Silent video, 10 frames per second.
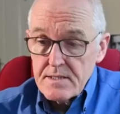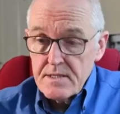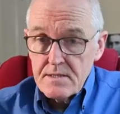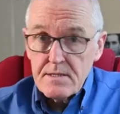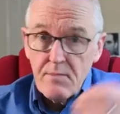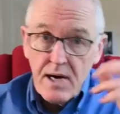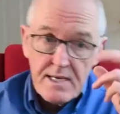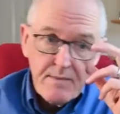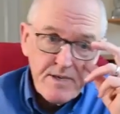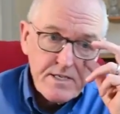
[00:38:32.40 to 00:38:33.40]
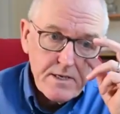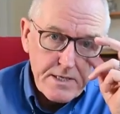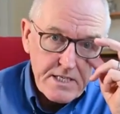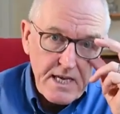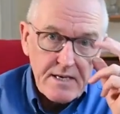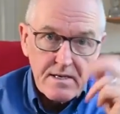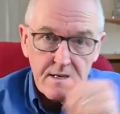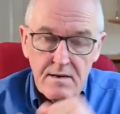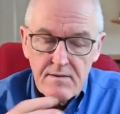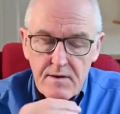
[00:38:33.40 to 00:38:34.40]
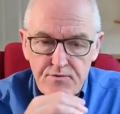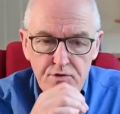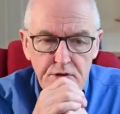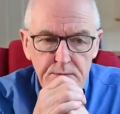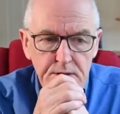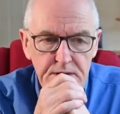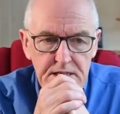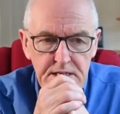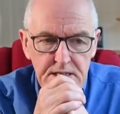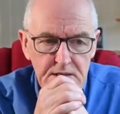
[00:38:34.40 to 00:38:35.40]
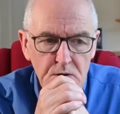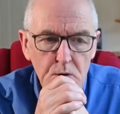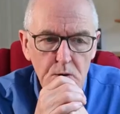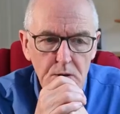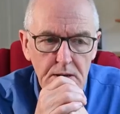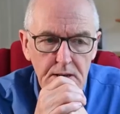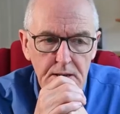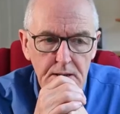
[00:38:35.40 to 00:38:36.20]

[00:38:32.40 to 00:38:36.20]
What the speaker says: to my limited understanding of trauma, it is all